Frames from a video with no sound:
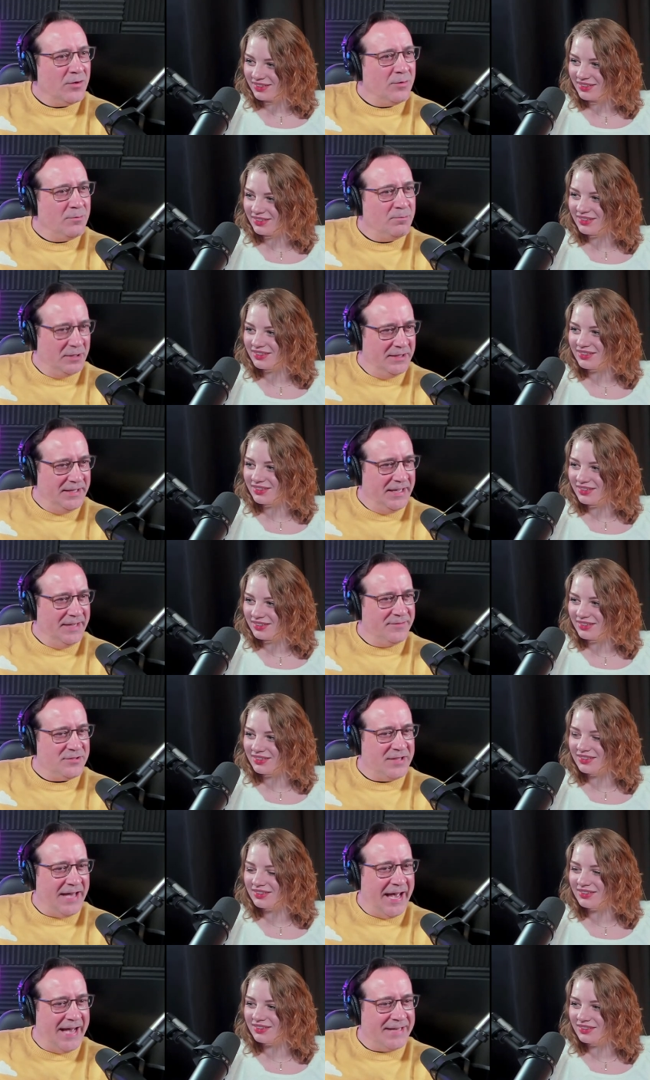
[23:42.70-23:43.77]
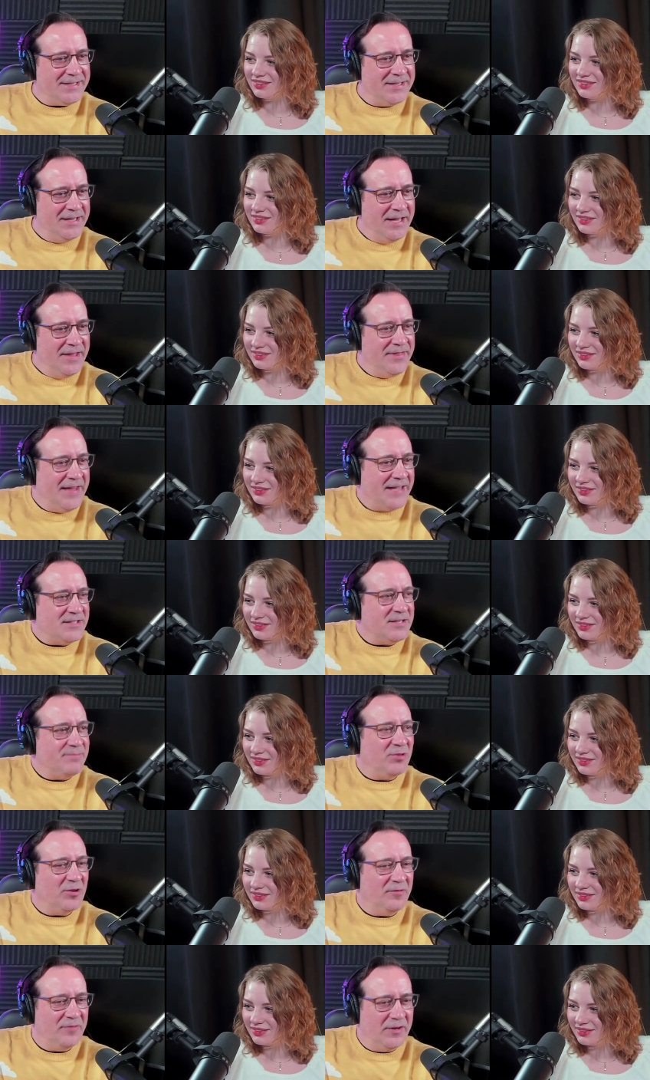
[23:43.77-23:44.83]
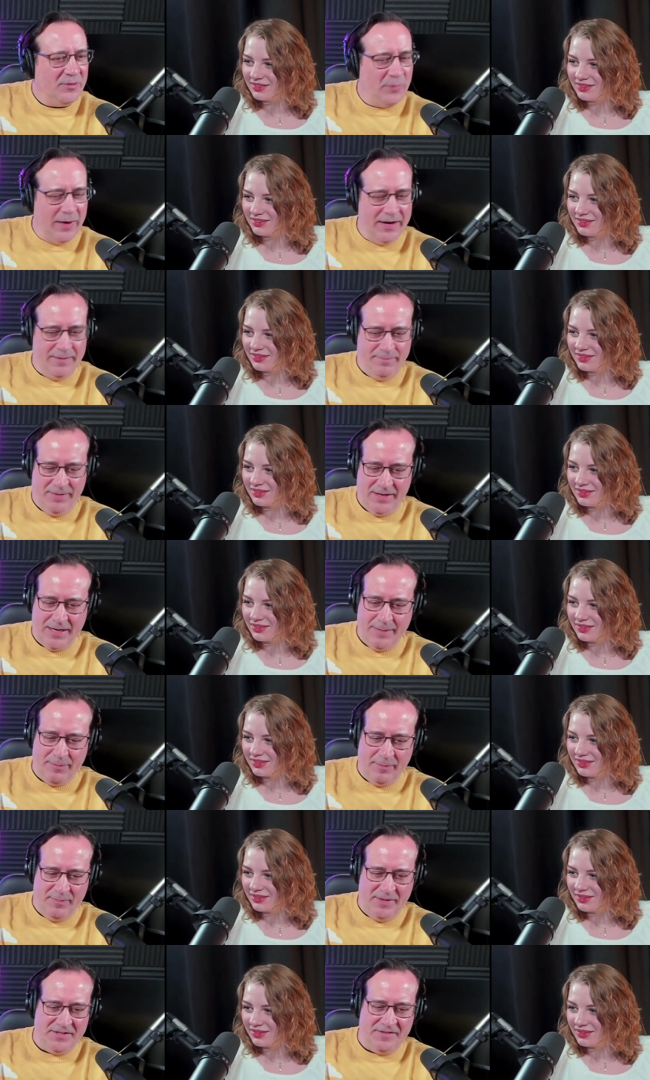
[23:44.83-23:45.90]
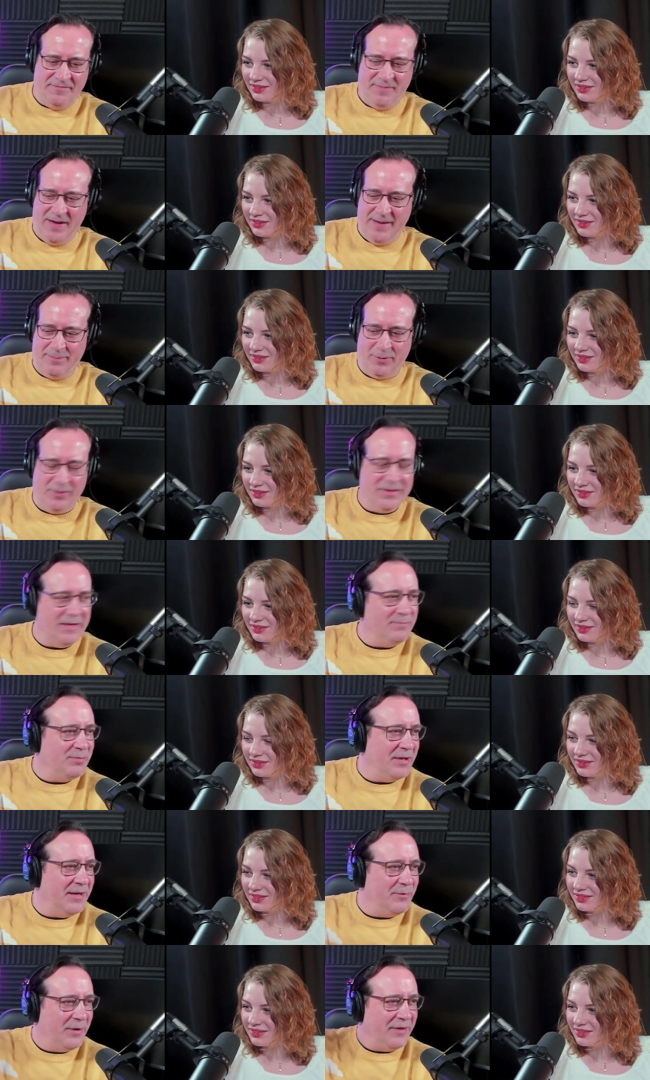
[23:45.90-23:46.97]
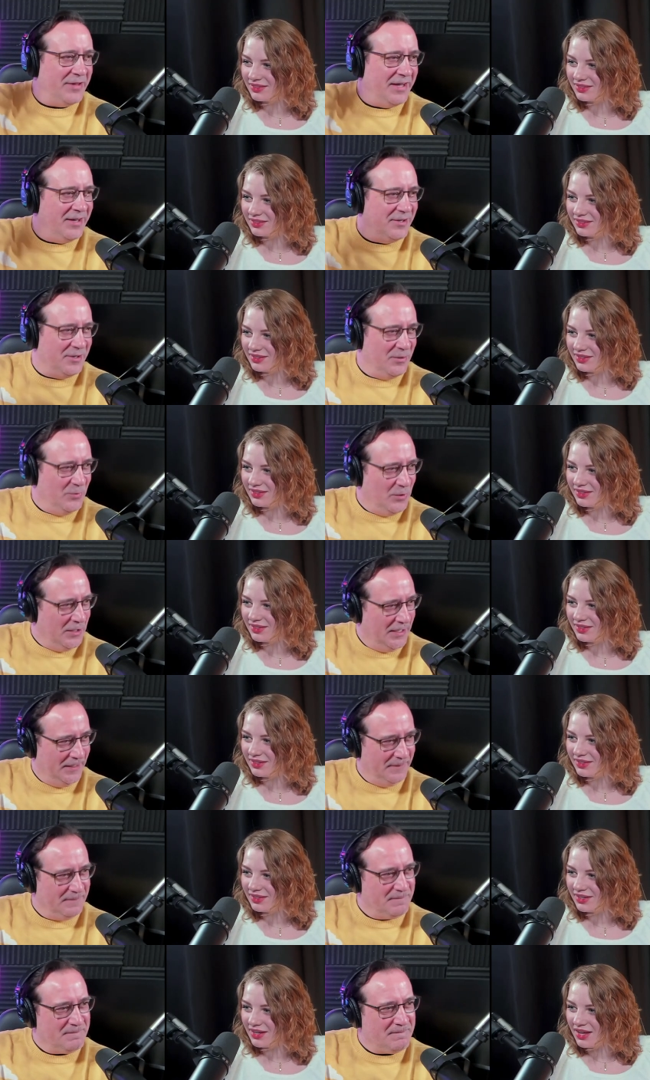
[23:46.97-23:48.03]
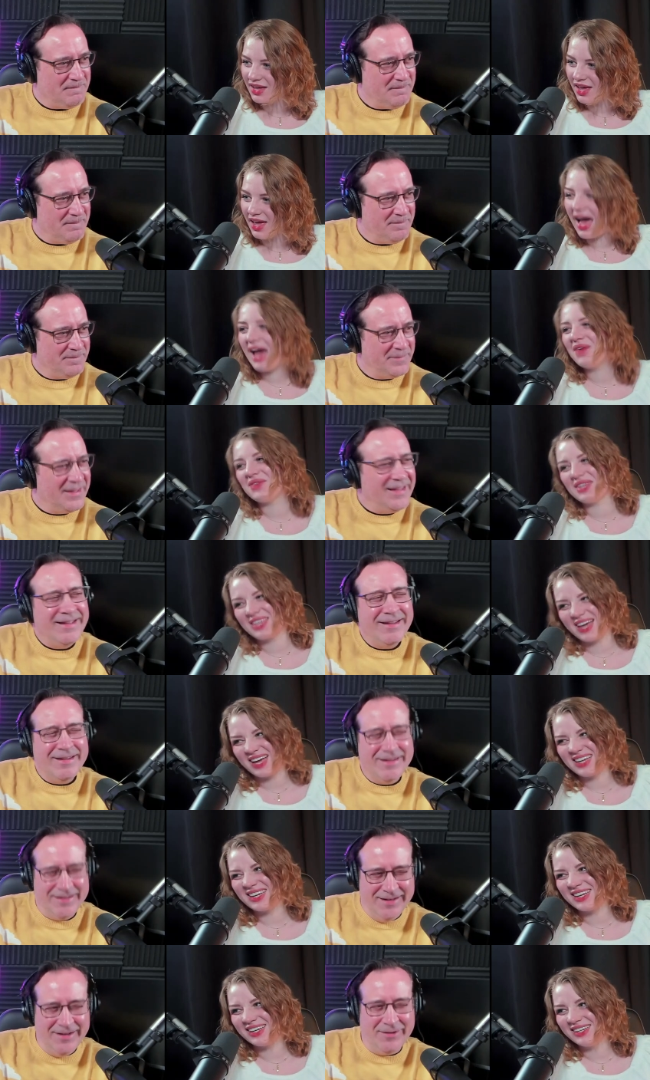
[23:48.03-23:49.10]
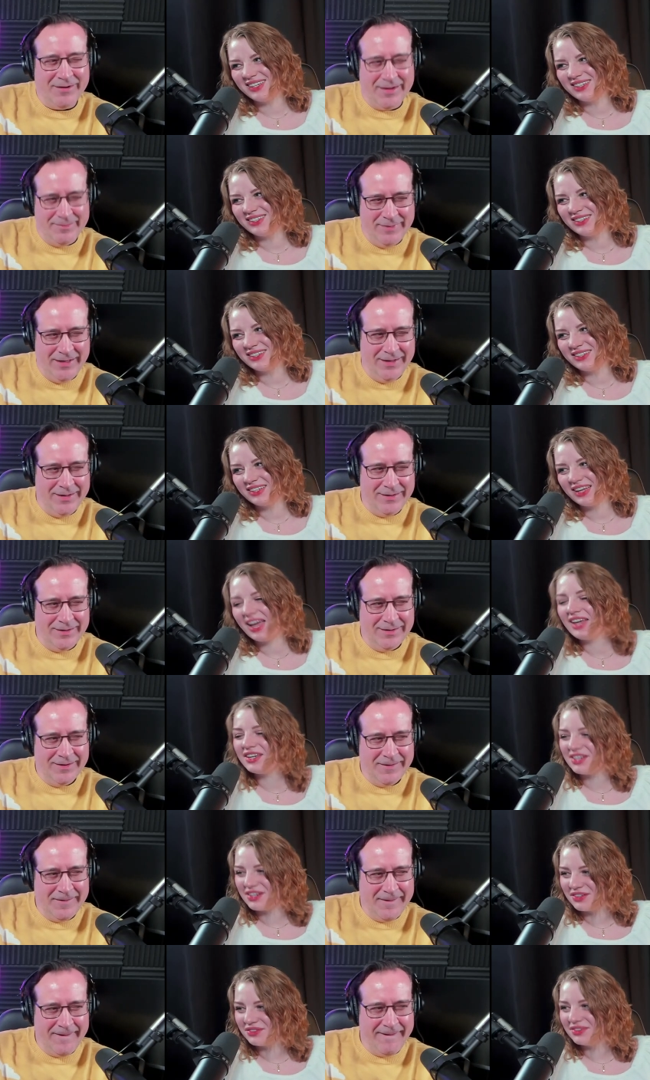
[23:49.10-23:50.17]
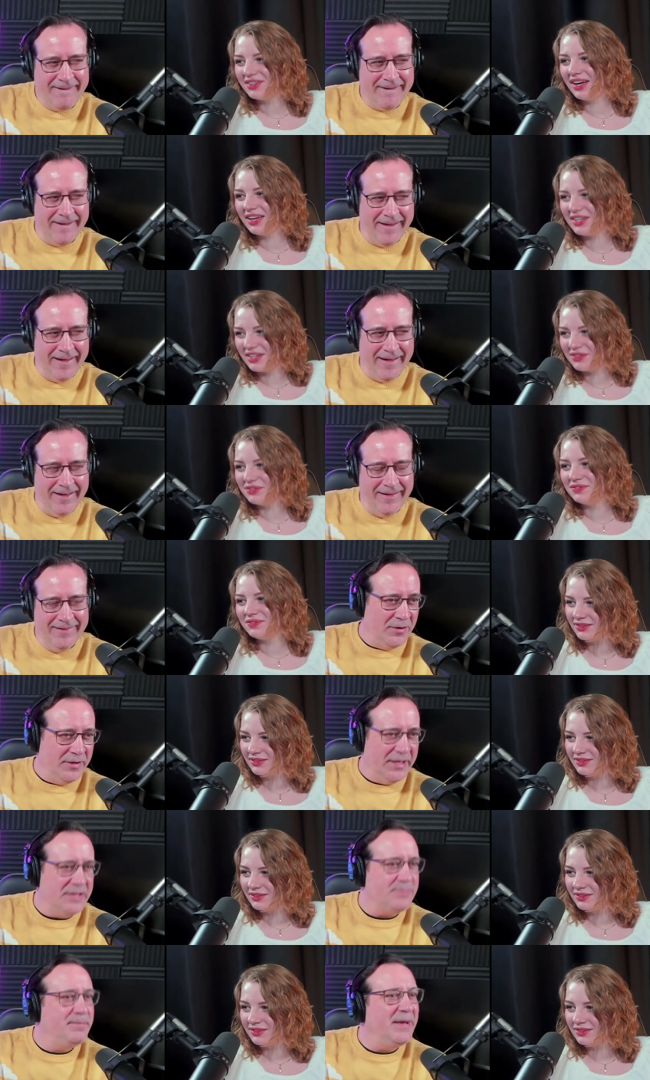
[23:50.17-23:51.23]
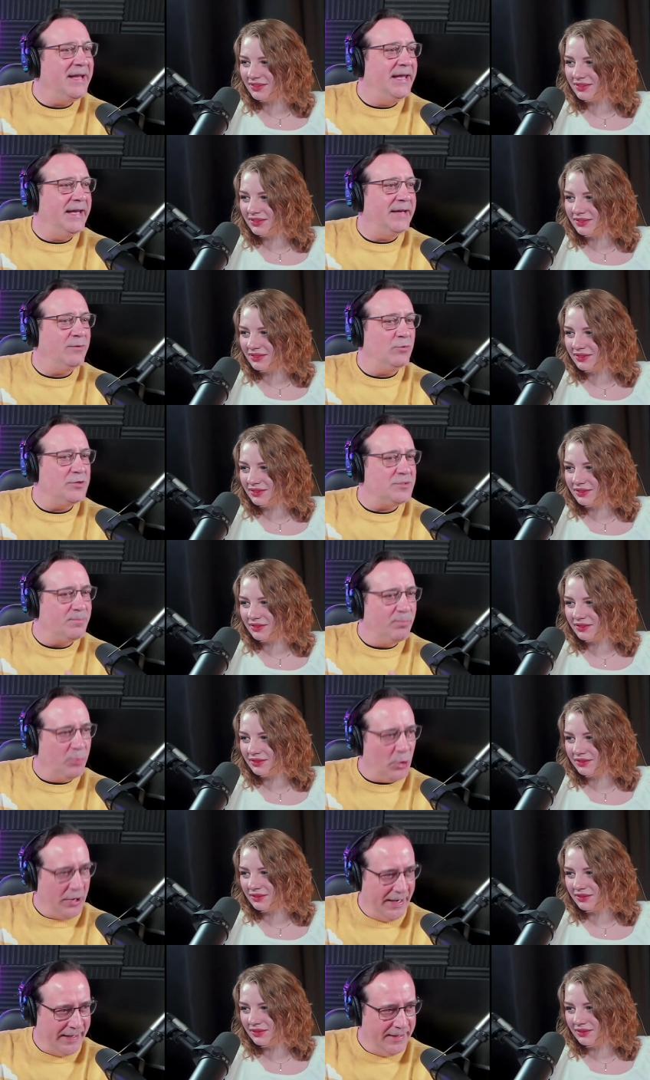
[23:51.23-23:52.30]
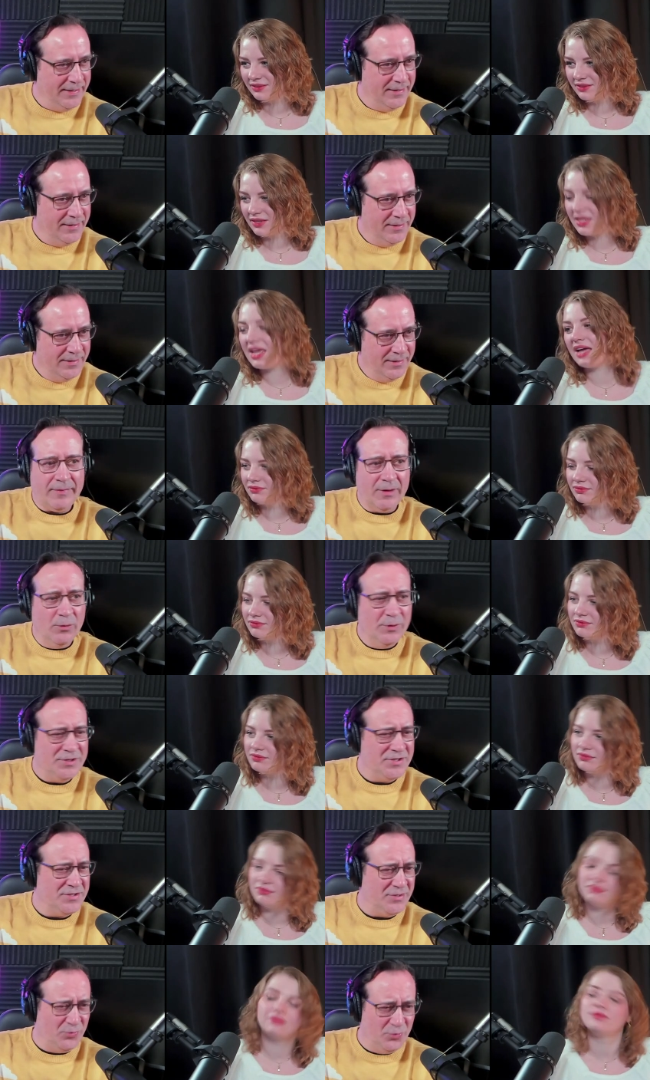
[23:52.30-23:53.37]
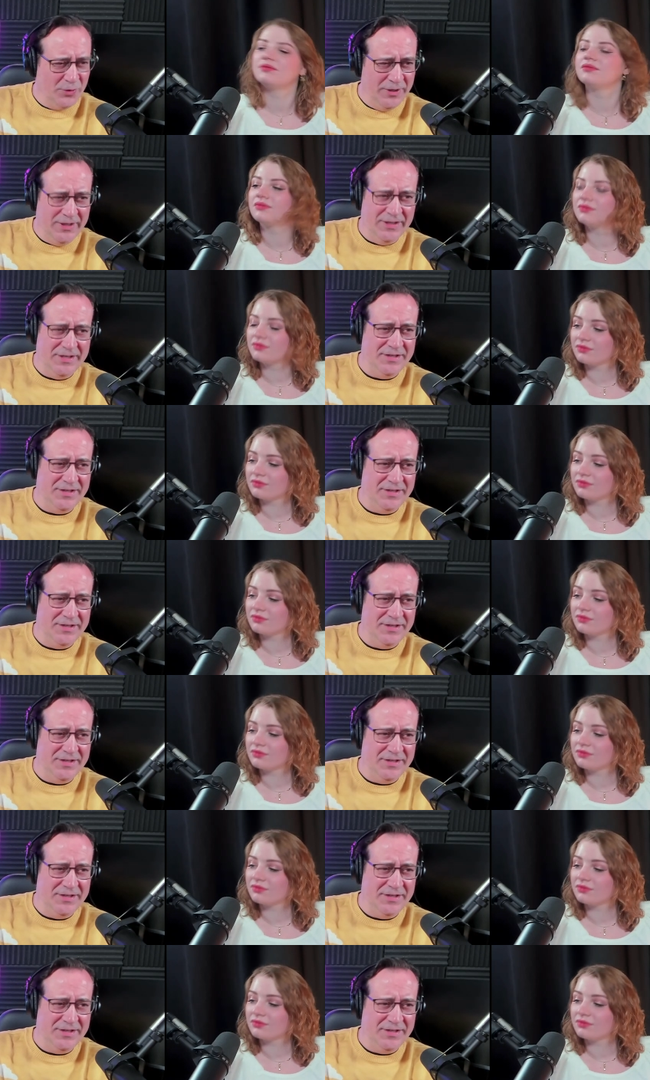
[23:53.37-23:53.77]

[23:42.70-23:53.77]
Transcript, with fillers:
Speaker 1: believes that that's a perfect way to pick up a piece of paper and then play whatever the hell you want.
Speaker 2: I mean, kind of. You know what I mean? I do. I yeah.
Speaker 1: do. His big hit was Brick. Yeah. Which is a really